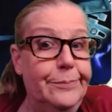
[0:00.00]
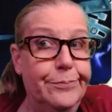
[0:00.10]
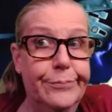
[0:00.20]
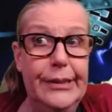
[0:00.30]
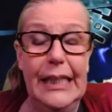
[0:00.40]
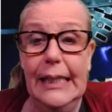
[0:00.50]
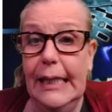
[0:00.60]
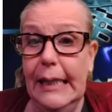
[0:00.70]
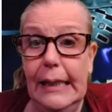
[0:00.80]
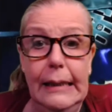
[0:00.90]
Did
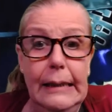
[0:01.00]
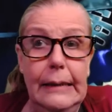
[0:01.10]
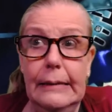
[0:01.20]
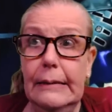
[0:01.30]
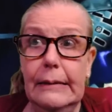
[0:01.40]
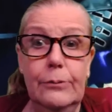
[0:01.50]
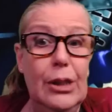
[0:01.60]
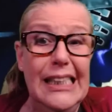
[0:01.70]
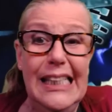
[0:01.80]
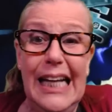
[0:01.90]
he?
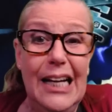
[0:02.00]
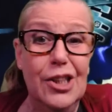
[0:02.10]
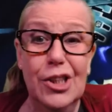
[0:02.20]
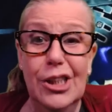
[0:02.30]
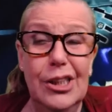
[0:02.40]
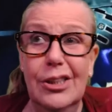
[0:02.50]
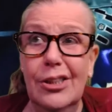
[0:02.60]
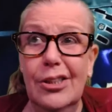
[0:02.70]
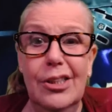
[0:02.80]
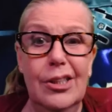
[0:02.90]
Was he actually?
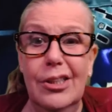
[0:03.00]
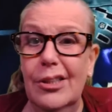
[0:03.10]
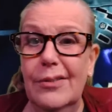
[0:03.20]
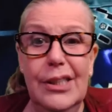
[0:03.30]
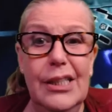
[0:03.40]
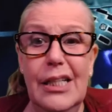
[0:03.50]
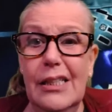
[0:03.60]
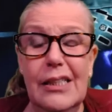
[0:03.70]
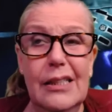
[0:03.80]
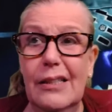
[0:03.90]
Did he?
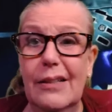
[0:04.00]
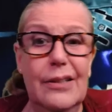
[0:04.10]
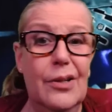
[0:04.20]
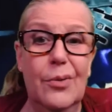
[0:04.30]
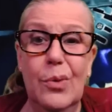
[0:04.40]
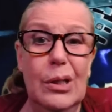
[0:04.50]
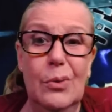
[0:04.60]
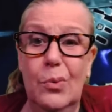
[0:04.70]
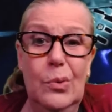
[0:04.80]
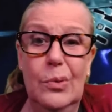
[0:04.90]
You know
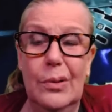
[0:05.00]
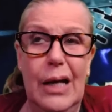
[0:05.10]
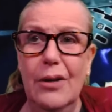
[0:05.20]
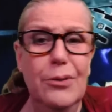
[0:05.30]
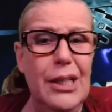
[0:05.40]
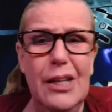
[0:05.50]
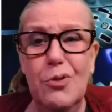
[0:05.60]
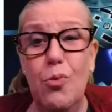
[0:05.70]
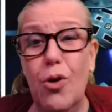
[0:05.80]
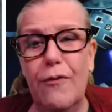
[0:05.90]
what? I don't think he was
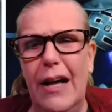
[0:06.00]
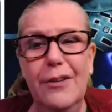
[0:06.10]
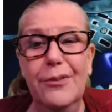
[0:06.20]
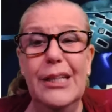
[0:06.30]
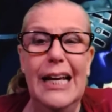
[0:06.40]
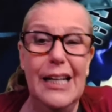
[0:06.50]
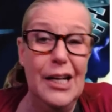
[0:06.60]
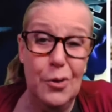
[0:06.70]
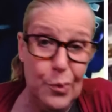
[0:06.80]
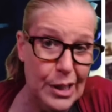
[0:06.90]
more involved. I don't think he had any
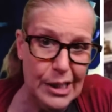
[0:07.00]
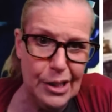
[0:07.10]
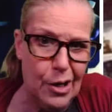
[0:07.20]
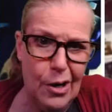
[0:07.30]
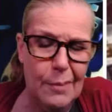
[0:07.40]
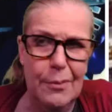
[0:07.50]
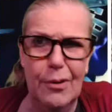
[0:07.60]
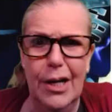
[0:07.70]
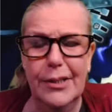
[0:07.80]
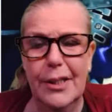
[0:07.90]
reason to harm
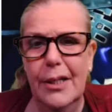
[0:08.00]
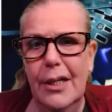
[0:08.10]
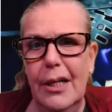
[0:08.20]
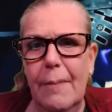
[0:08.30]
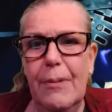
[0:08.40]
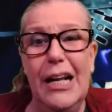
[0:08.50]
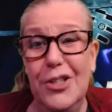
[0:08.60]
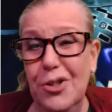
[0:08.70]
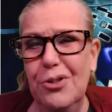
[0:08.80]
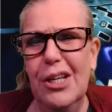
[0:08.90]
Miranda, but I
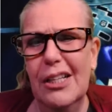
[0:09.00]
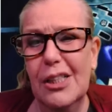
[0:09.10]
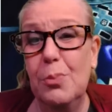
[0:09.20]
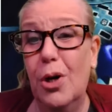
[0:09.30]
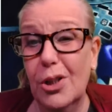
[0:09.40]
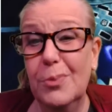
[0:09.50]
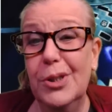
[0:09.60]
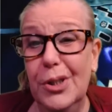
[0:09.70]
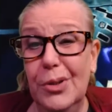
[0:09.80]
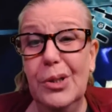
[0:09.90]
do think it's possible he
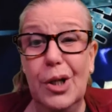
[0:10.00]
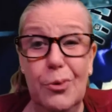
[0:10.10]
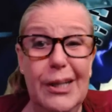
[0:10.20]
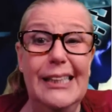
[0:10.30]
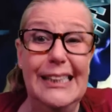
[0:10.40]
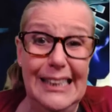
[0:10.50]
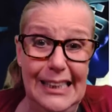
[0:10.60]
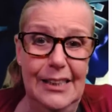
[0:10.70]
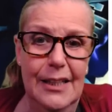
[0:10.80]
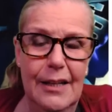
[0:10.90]
knew that Greg
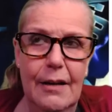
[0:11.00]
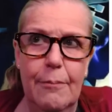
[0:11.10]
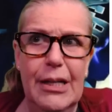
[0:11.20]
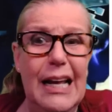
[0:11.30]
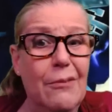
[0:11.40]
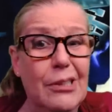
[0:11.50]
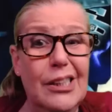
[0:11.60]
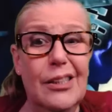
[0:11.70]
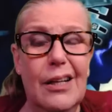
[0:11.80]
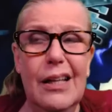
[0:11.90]
did. But that was
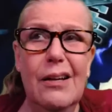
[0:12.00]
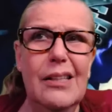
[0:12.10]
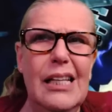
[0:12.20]
uh, they.